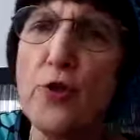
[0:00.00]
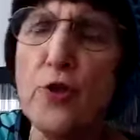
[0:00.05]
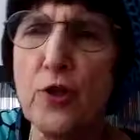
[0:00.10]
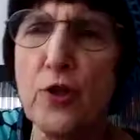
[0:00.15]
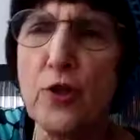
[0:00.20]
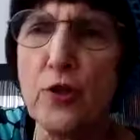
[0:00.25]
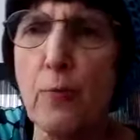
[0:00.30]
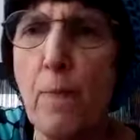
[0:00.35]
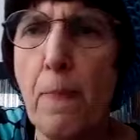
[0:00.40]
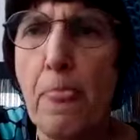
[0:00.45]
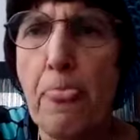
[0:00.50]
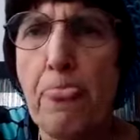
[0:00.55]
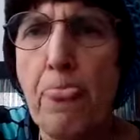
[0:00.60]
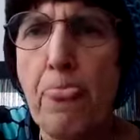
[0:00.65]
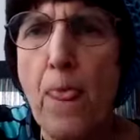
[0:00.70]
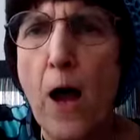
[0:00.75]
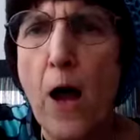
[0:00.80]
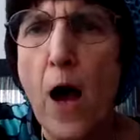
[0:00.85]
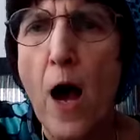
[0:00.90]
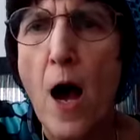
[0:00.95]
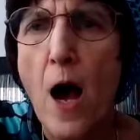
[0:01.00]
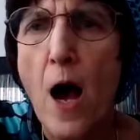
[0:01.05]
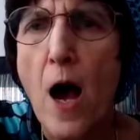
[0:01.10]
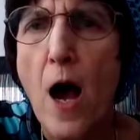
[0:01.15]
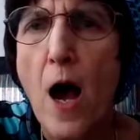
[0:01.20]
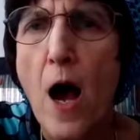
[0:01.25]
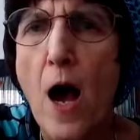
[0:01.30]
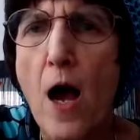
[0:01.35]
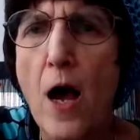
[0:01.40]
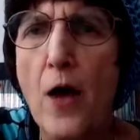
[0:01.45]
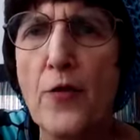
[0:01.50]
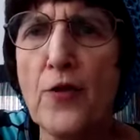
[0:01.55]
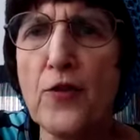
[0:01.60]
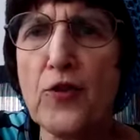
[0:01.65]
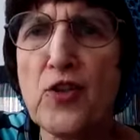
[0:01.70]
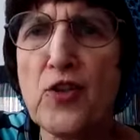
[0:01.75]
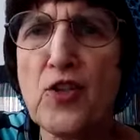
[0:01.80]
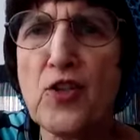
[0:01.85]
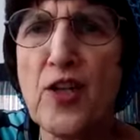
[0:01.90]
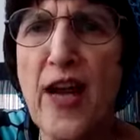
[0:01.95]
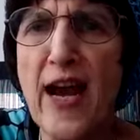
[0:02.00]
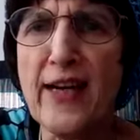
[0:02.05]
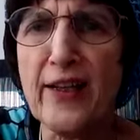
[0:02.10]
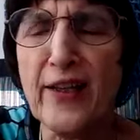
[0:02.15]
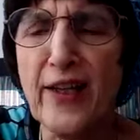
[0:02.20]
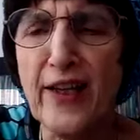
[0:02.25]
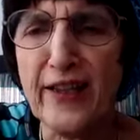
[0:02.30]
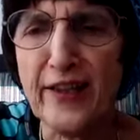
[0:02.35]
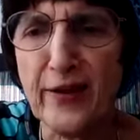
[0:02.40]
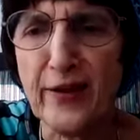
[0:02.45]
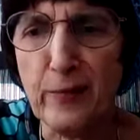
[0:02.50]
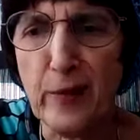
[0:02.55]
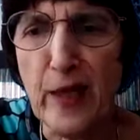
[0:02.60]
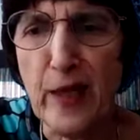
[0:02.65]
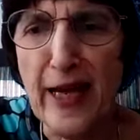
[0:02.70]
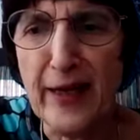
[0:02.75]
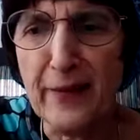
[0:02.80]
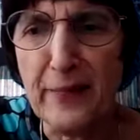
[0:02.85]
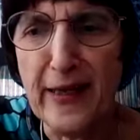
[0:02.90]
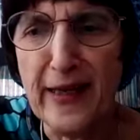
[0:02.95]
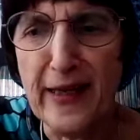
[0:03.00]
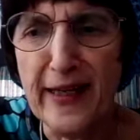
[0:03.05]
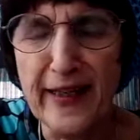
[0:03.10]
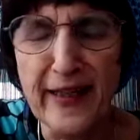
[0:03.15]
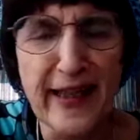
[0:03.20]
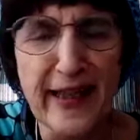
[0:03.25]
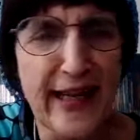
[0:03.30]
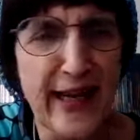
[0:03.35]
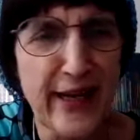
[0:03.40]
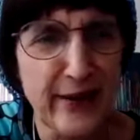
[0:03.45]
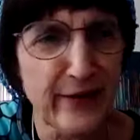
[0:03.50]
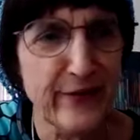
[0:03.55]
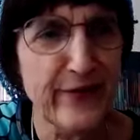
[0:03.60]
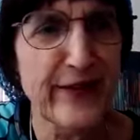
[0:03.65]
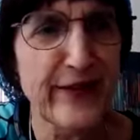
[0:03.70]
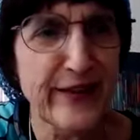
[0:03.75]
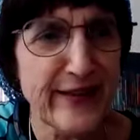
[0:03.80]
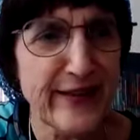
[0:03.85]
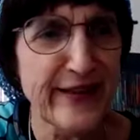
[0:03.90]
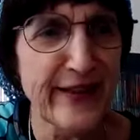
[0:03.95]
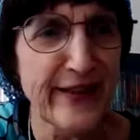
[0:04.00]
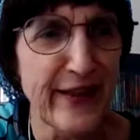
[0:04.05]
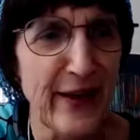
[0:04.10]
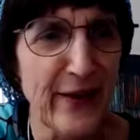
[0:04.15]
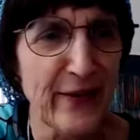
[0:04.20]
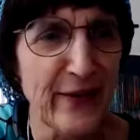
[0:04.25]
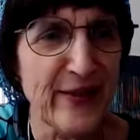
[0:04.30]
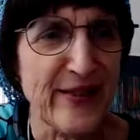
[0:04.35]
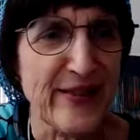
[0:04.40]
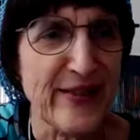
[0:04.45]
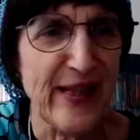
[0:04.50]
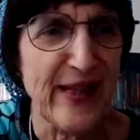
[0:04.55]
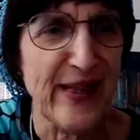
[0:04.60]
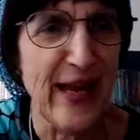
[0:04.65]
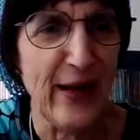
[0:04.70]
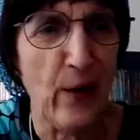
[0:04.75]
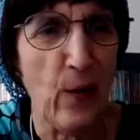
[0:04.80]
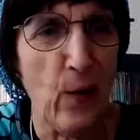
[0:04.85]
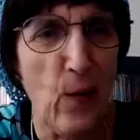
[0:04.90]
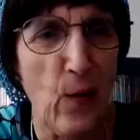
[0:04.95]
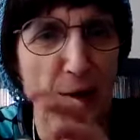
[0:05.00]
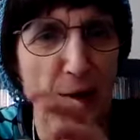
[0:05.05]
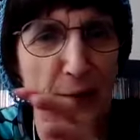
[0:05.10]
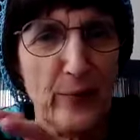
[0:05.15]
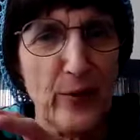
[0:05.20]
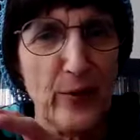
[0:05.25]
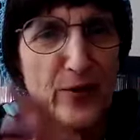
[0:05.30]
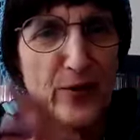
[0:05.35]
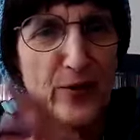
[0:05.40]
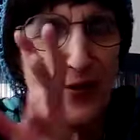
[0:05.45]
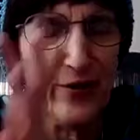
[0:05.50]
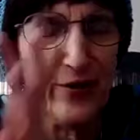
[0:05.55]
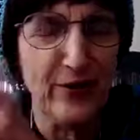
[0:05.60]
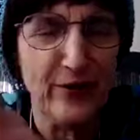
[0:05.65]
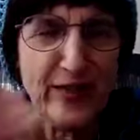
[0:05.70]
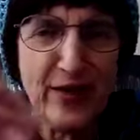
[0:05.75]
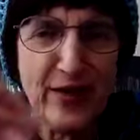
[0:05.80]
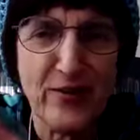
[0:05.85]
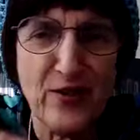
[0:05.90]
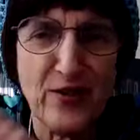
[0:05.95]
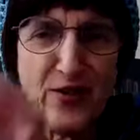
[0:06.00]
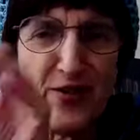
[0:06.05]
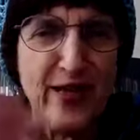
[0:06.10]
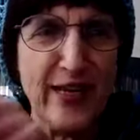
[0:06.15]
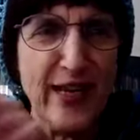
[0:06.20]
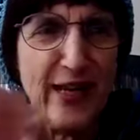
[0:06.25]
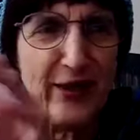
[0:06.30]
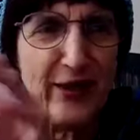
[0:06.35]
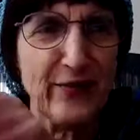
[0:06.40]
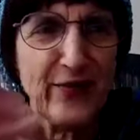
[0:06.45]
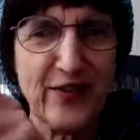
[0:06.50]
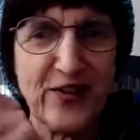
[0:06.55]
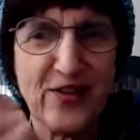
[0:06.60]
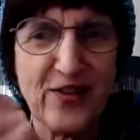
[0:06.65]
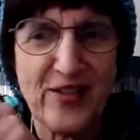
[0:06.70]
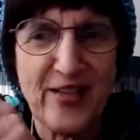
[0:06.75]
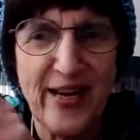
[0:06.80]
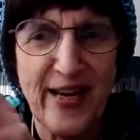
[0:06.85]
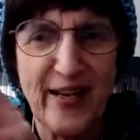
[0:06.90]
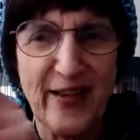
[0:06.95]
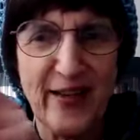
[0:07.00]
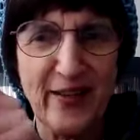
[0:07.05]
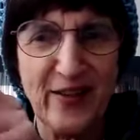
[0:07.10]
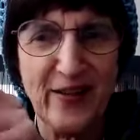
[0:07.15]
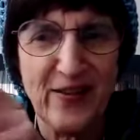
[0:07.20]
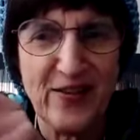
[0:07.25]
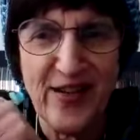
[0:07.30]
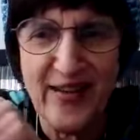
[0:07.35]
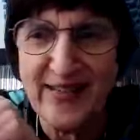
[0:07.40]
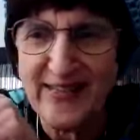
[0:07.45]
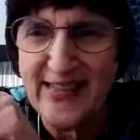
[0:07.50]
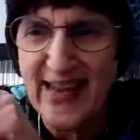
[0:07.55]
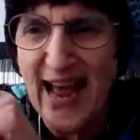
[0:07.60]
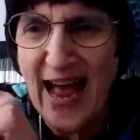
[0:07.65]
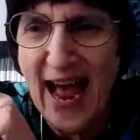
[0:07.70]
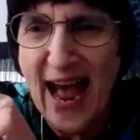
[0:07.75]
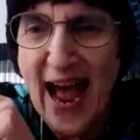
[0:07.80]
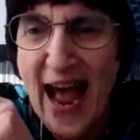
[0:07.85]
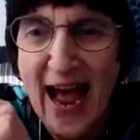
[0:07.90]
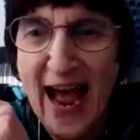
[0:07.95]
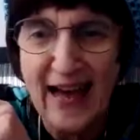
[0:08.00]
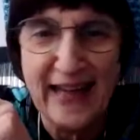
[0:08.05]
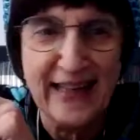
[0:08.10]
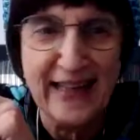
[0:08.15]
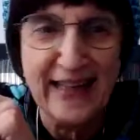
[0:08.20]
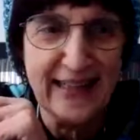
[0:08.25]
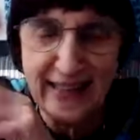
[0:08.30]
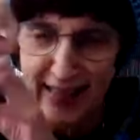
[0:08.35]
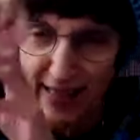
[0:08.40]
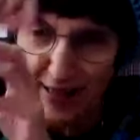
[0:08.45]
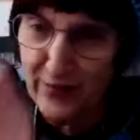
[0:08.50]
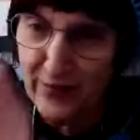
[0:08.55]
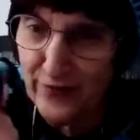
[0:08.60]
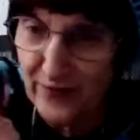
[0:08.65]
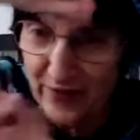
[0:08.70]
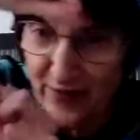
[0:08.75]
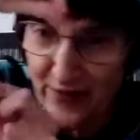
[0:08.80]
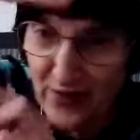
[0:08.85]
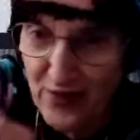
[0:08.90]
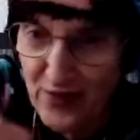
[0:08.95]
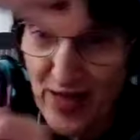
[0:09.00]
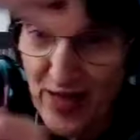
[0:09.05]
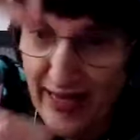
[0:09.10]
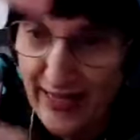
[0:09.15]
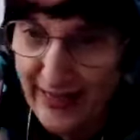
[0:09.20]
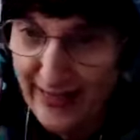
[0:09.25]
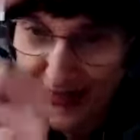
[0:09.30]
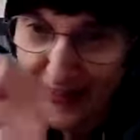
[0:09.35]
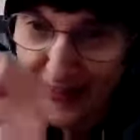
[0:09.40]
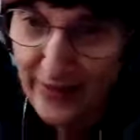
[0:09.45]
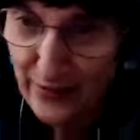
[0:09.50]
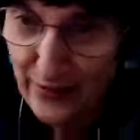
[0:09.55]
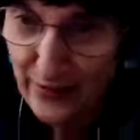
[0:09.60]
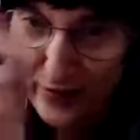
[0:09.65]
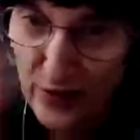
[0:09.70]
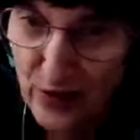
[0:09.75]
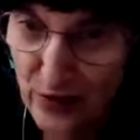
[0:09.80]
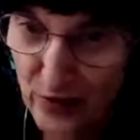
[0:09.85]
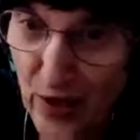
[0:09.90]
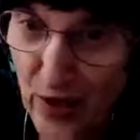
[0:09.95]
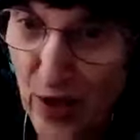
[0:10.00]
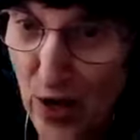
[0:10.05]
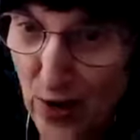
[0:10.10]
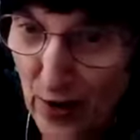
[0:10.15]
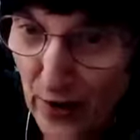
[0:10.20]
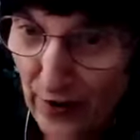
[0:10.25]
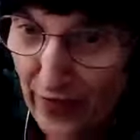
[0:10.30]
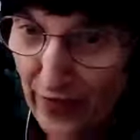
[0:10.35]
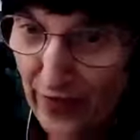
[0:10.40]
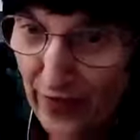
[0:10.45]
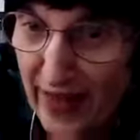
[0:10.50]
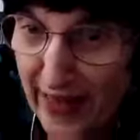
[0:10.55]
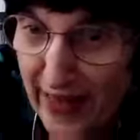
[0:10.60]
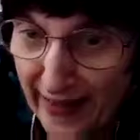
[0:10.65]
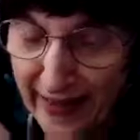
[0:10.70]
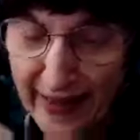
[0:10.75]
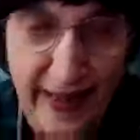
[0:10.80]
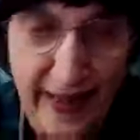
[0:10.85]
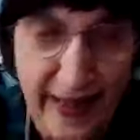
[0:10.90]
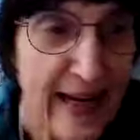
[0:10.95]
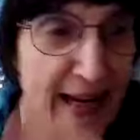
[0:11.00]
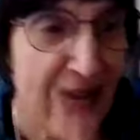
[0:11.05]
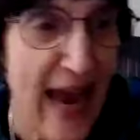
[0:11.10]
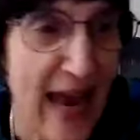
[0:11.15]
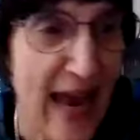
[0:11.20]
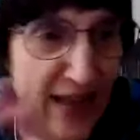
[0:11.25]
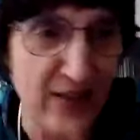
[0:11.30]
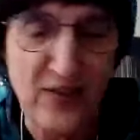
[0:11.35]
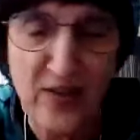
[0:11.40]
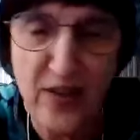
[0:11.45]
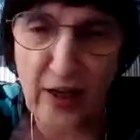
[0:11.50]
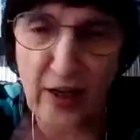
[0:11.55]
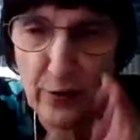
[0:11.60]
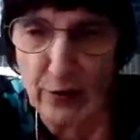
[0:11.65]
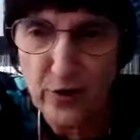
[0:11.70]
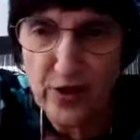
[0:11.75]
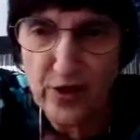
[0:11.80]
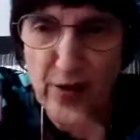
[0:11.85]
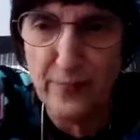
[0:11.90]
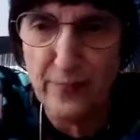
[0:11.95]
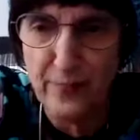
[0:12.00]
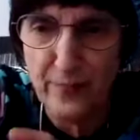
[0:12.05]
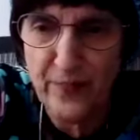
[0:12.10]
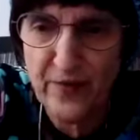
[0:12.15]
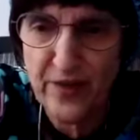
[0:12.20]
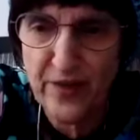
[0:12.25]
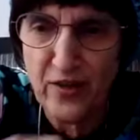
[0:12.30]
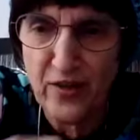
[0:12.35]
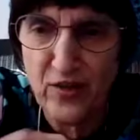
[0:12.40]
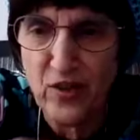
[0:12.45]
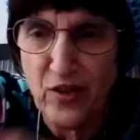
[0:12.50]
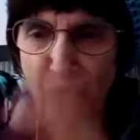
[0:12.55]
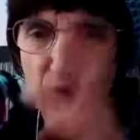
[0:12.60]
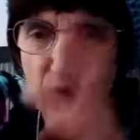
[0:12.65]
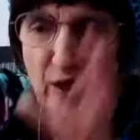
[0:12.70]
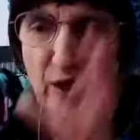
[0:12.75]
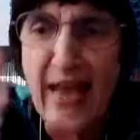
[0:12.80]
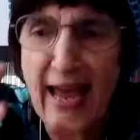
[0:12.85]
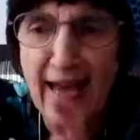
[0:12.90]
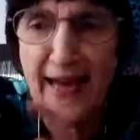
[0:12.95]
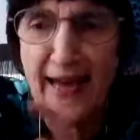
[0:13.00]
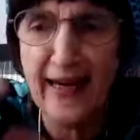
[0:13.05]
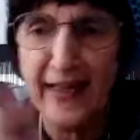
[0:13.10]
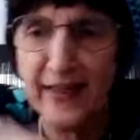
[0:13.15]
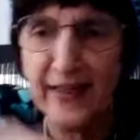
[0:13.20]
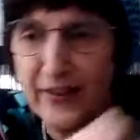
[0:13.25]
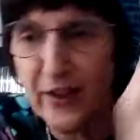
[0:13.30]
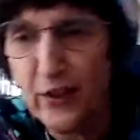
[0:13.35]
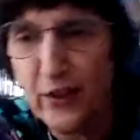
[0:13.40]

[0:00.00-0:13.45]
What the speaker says: the deal. This is kind of like the blind man and the elephant. You know, it's like one person touches the elephant's tail and says, aha, an elephant is like, you know, this long thing. And, you know, some touch the leg and